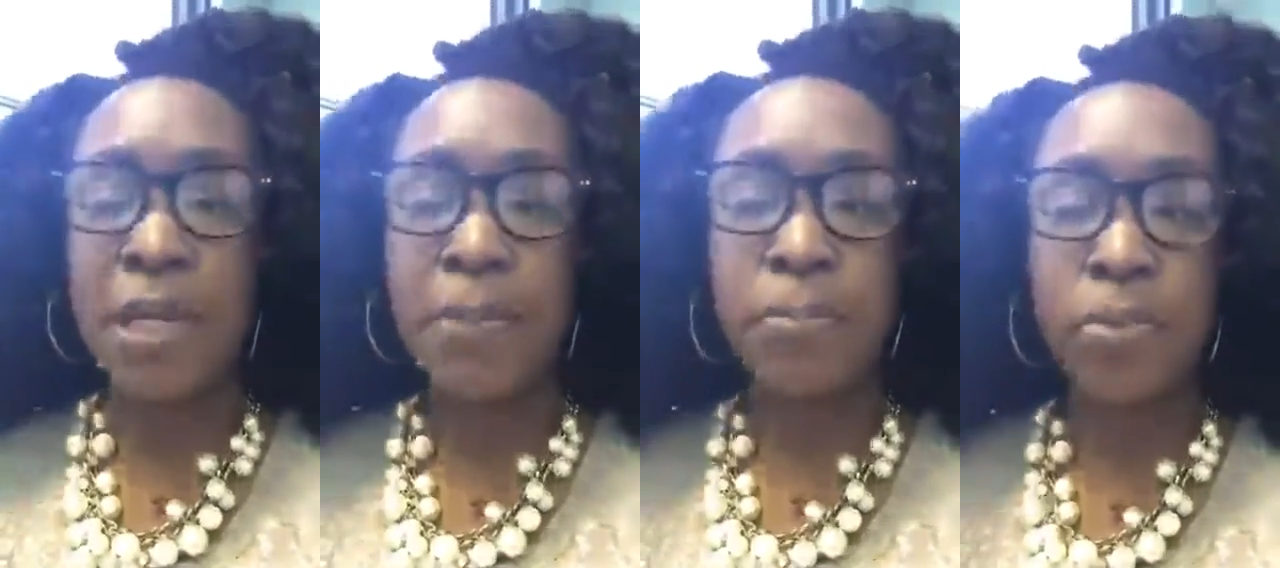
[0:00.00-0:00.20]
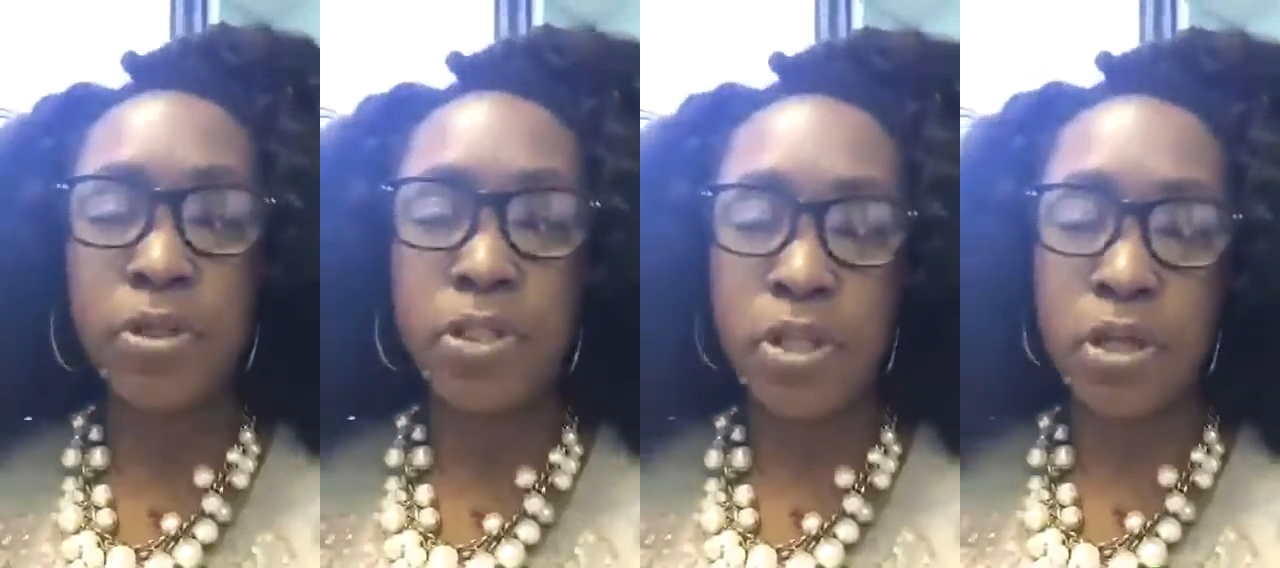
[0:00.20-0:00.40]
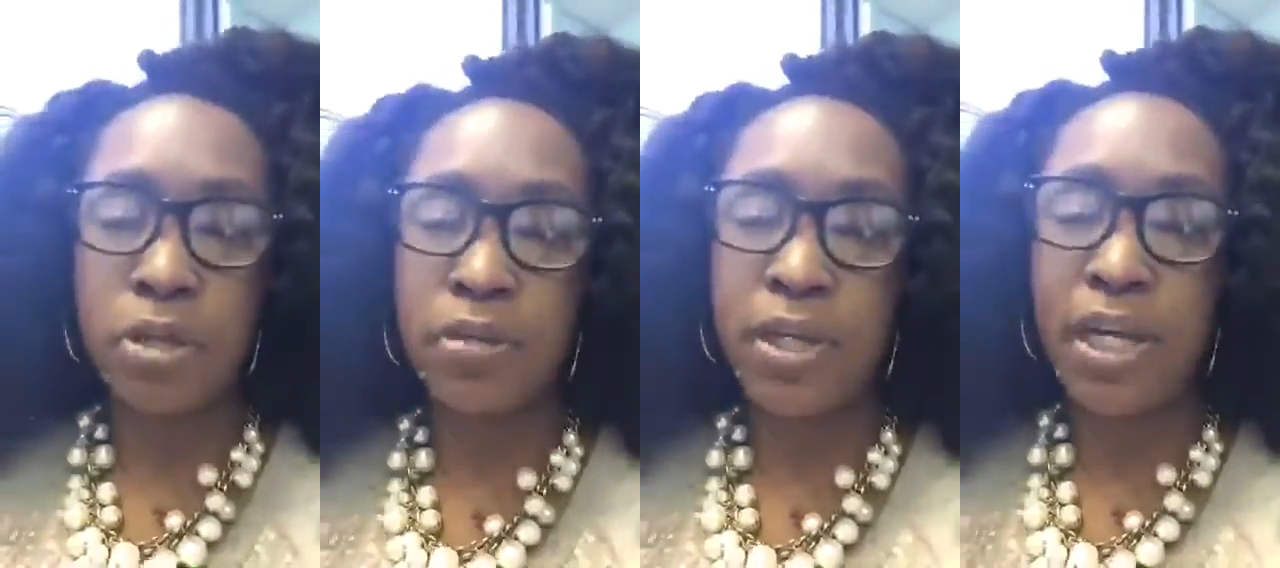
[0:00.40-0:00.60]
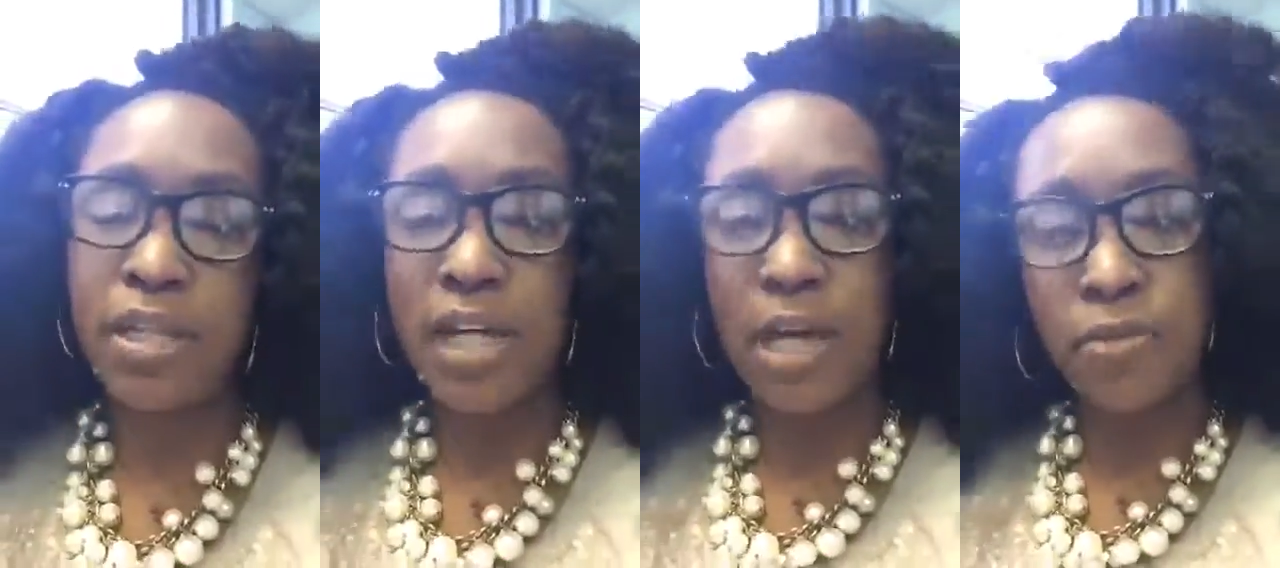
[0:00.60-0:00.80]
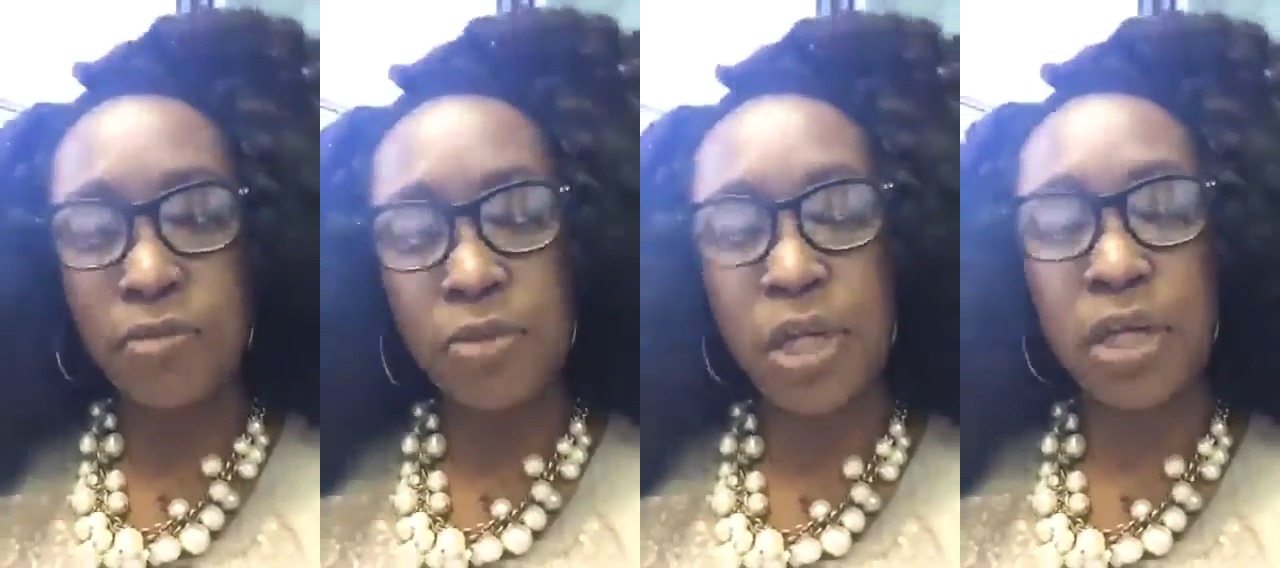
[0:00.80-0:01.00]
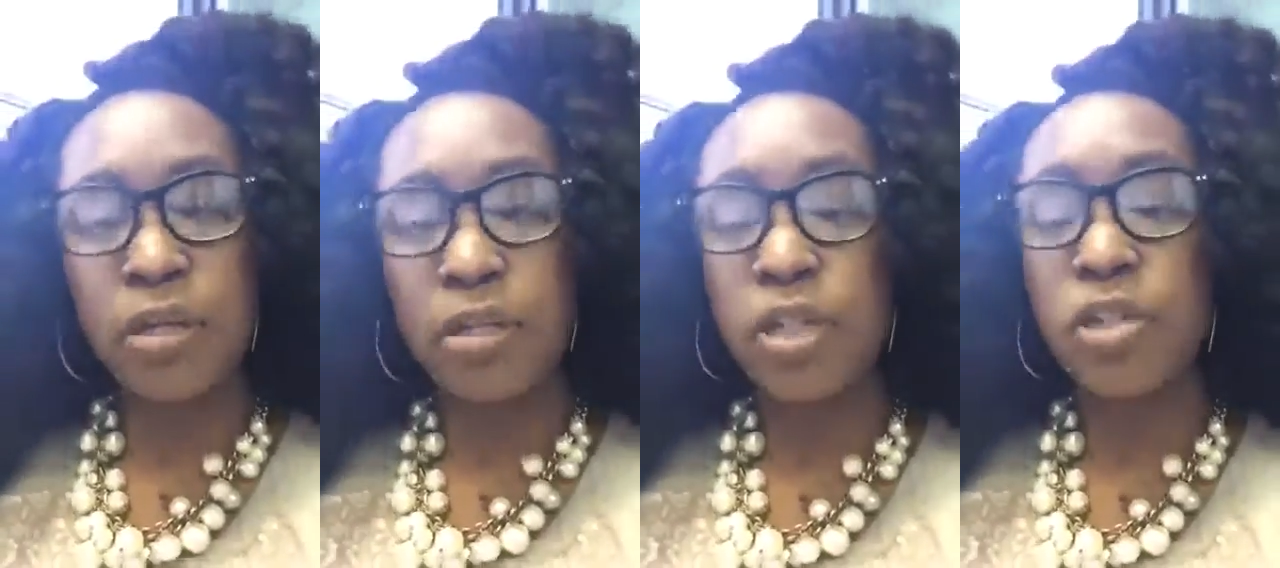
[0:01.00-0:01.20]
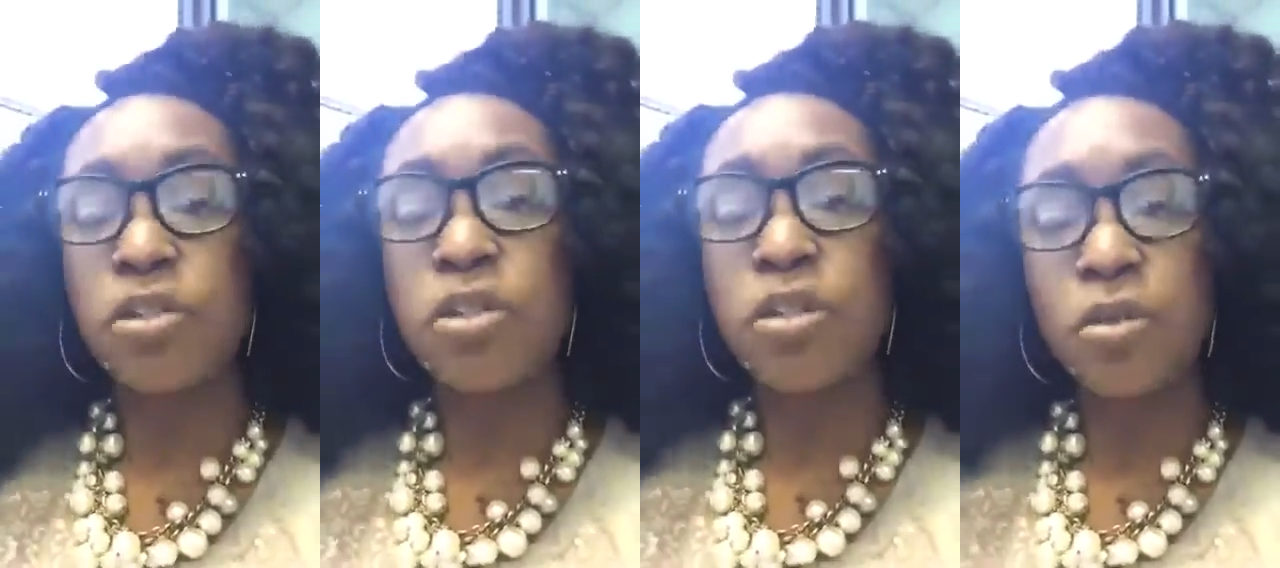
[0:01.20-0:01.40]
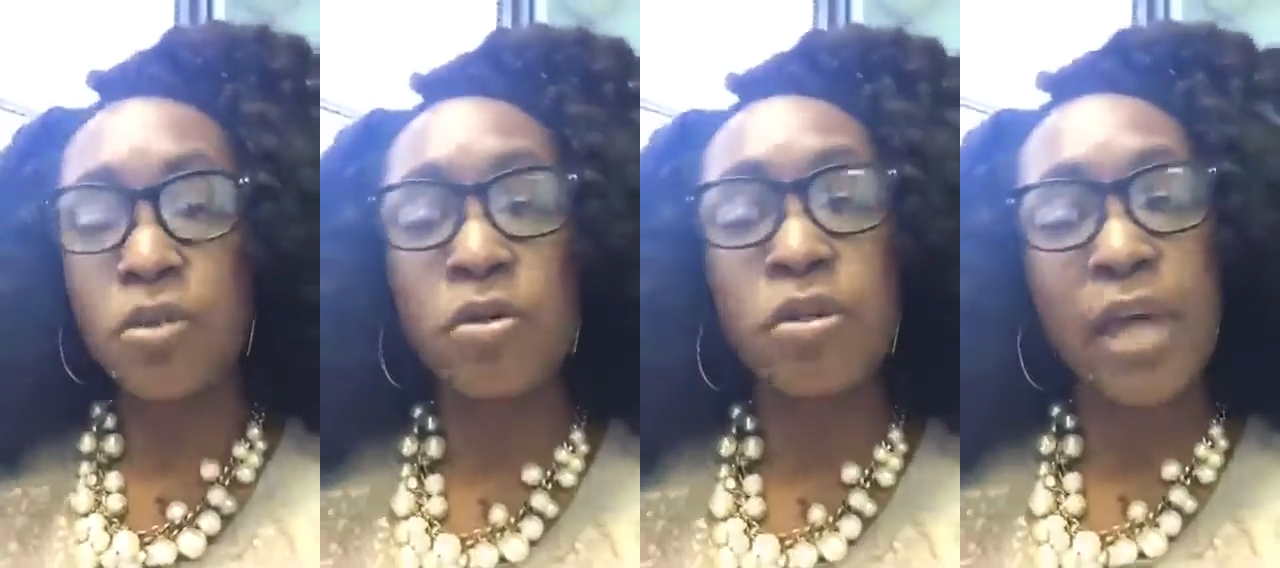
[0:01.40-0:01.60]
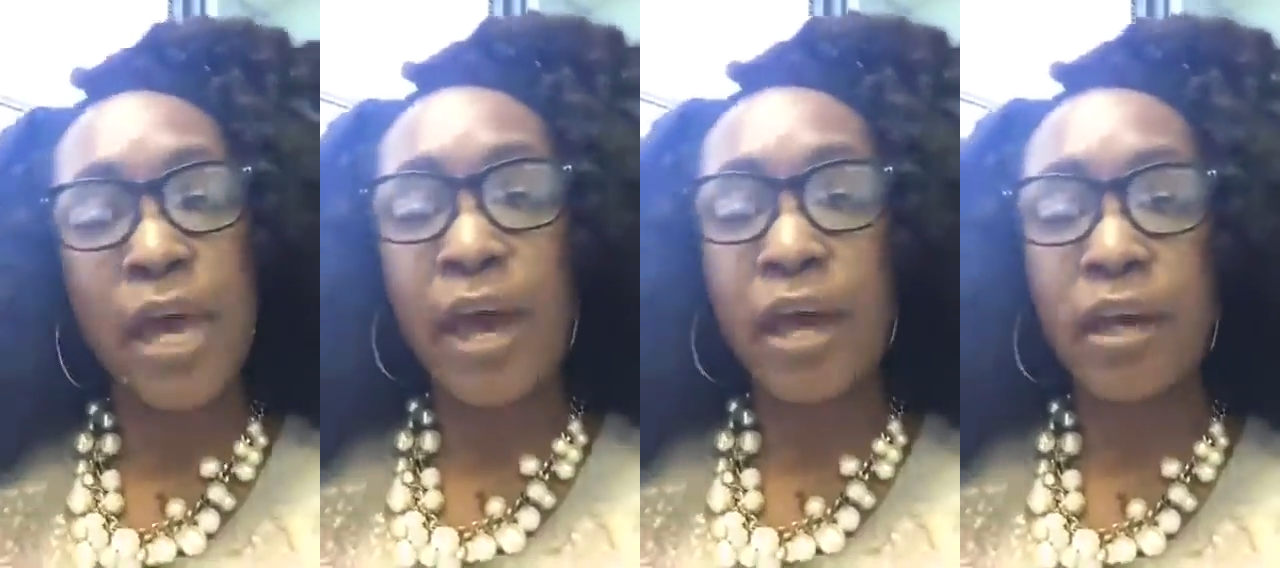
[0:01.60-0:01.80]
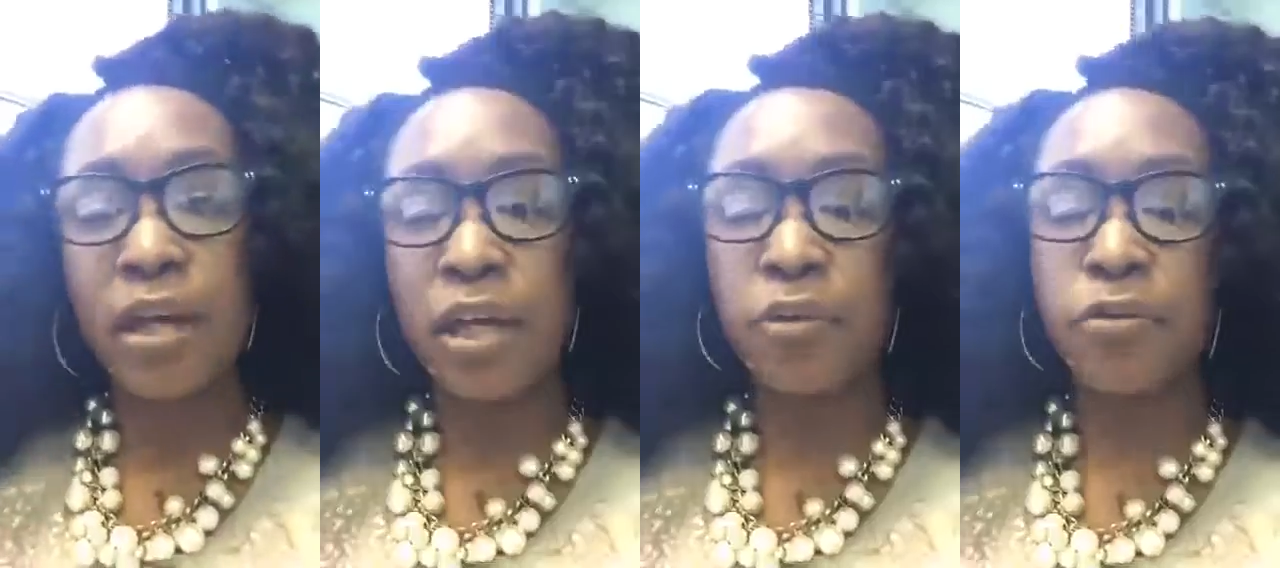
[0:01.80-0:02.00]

people donate directly to that,